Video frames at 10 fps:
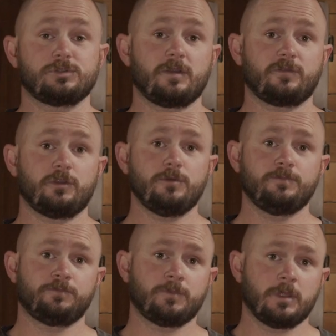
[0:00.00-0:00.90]
right for you,
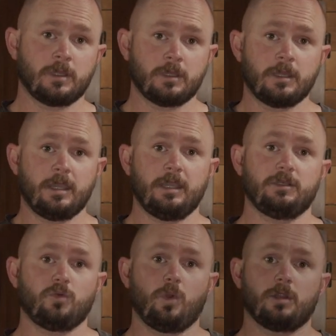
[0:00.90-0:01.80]

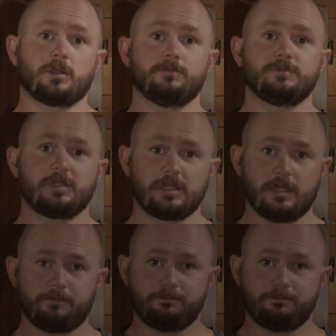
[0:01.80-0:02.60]
and welcome to the club.